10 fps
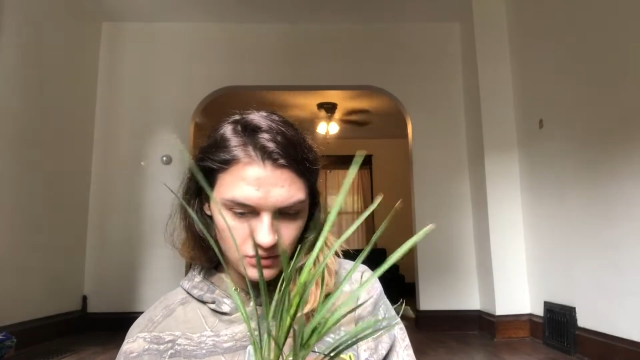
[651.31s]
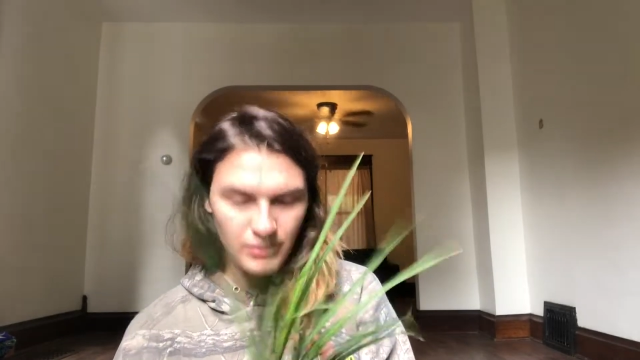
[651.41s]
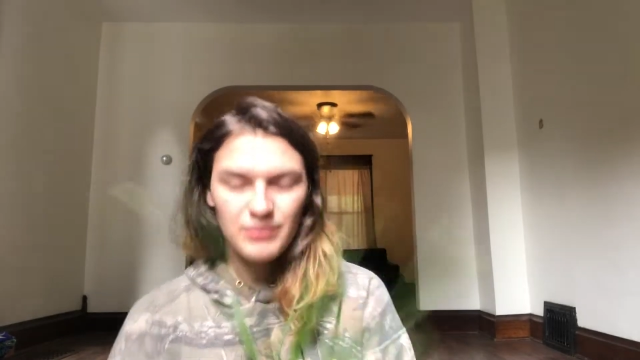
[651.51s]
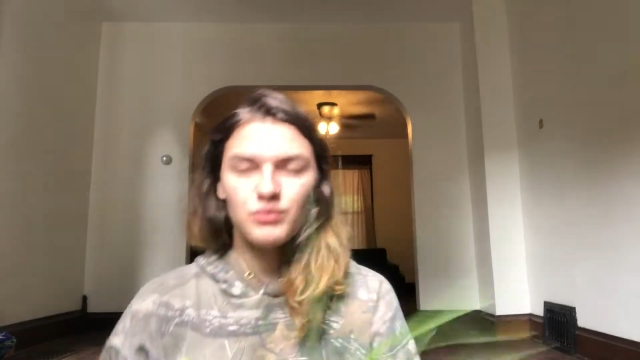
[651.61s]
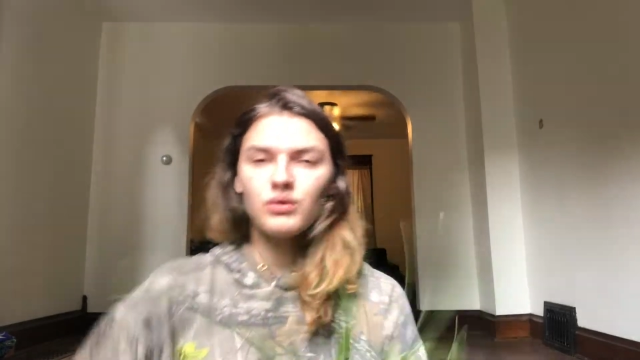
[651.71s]

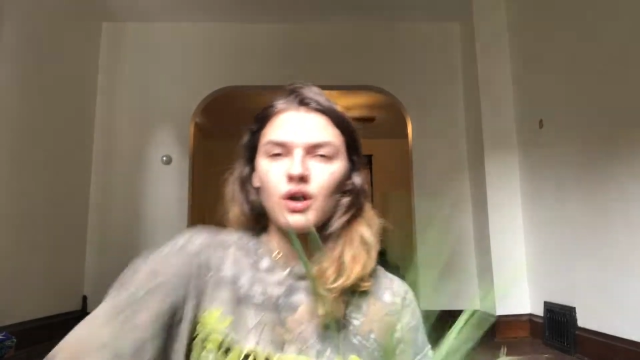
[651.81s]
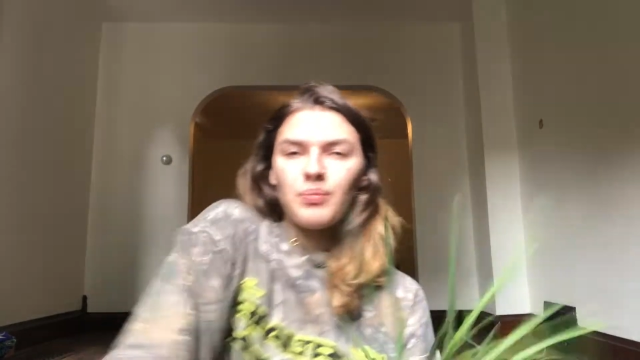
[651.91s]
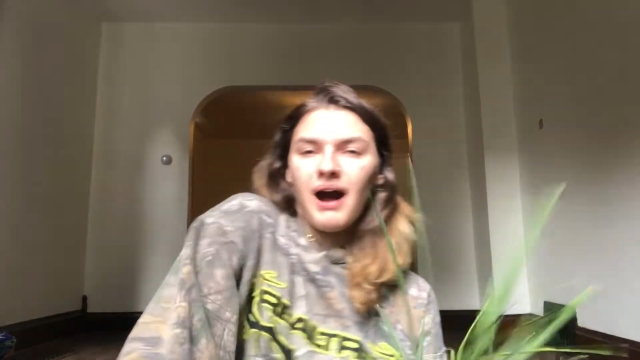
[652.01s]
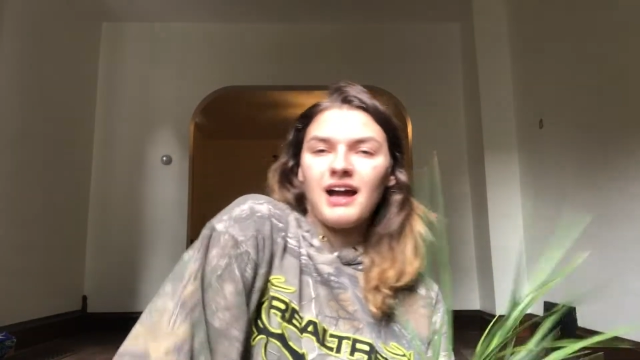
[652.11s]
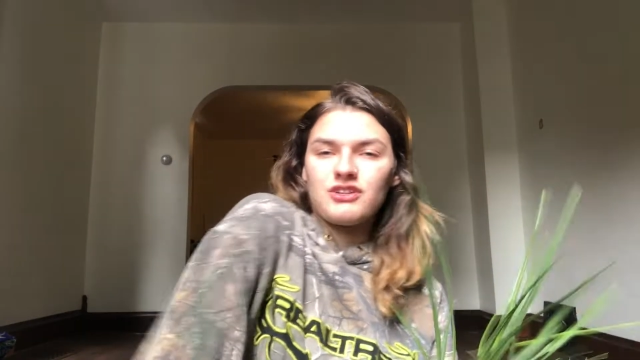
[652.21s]
Maybe we'll go
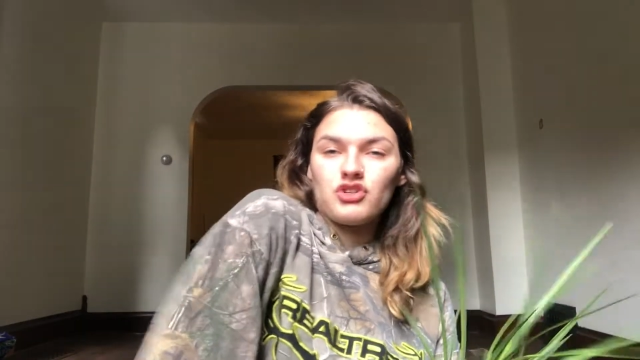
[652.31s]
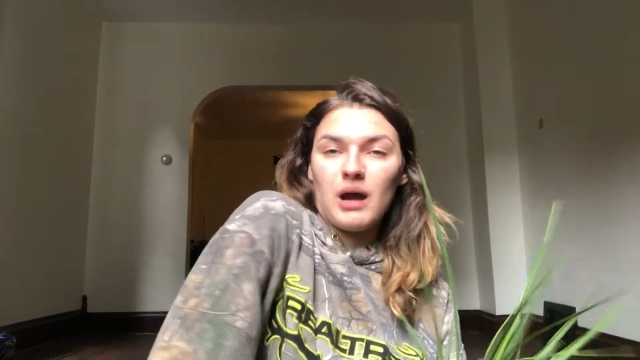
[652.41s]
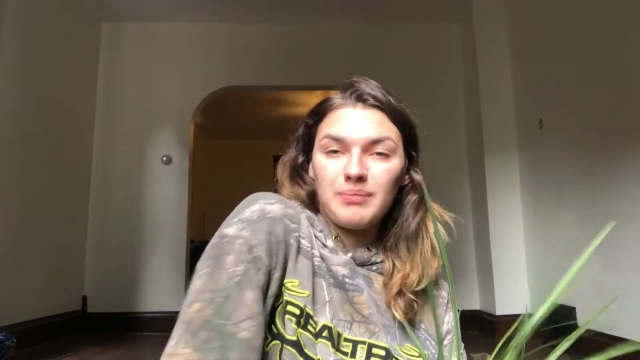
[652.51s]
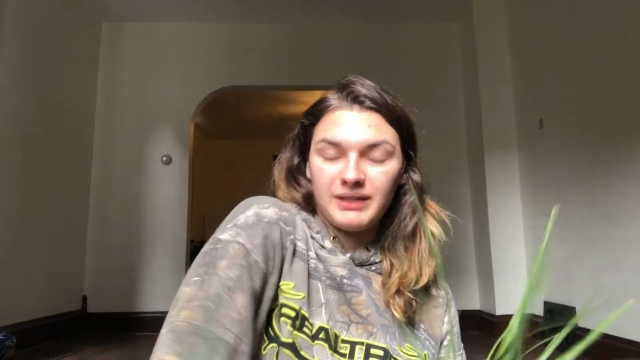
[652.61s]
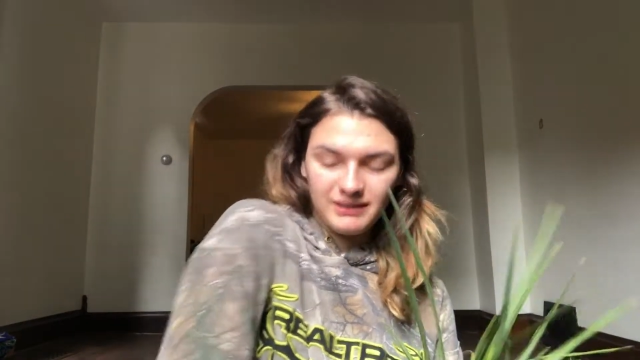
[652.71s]
pot
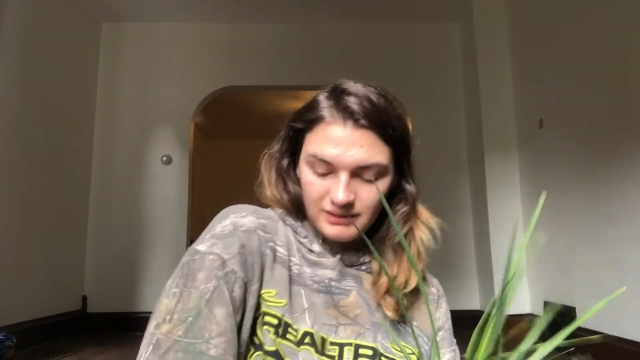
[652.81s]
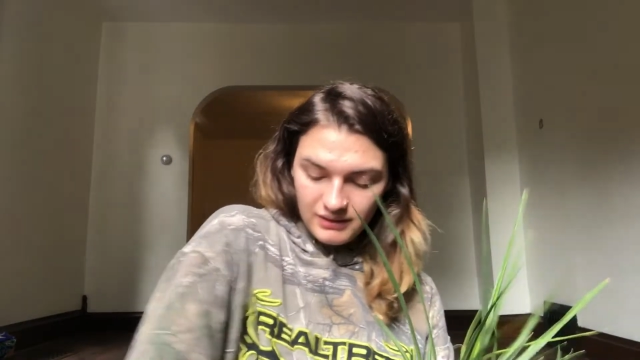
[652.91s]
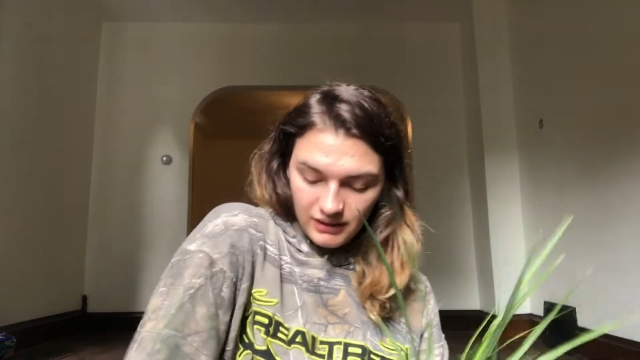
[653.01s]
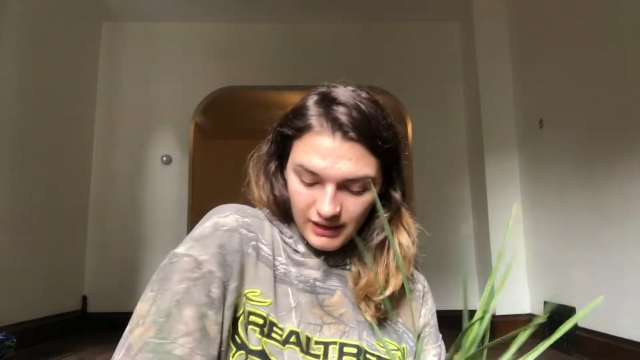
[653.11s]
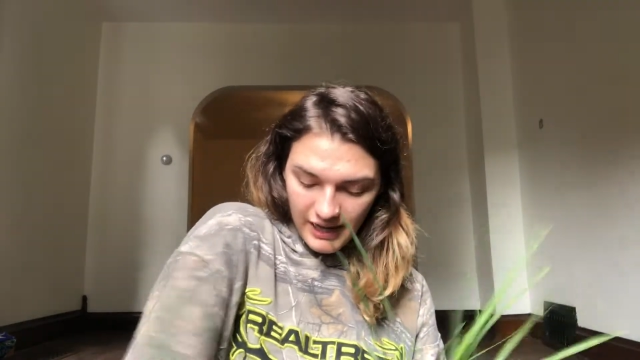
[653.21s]
shopping.
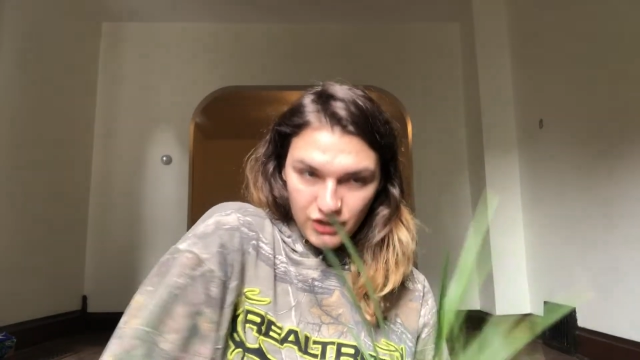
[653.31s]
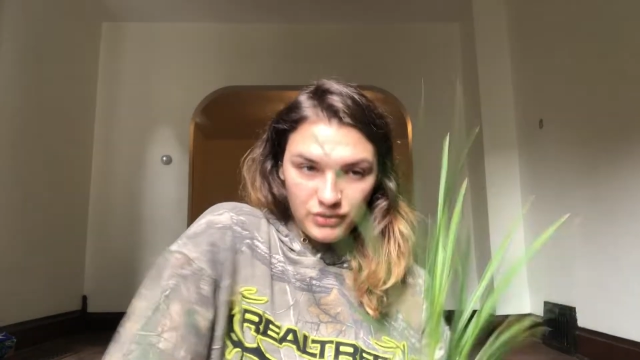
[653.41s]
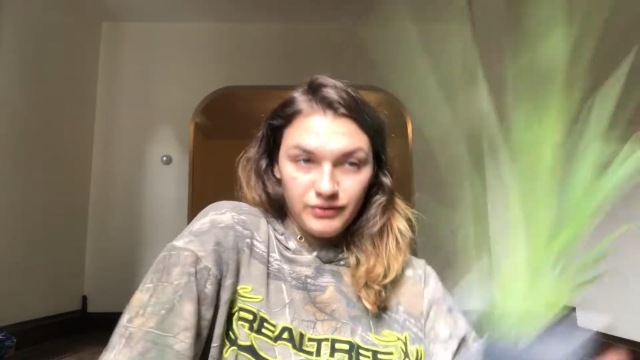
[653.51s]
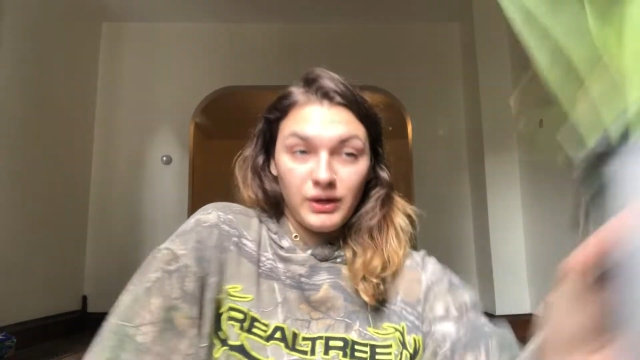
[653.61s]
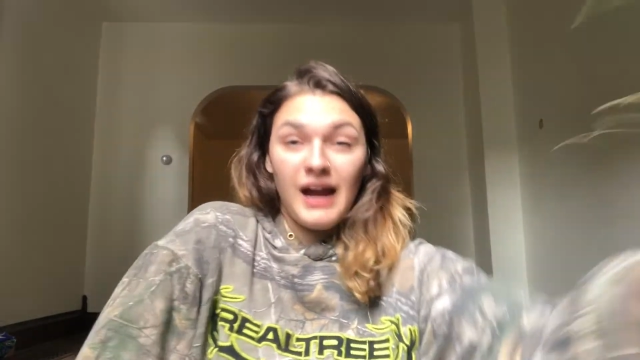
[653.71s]
Oh, actually,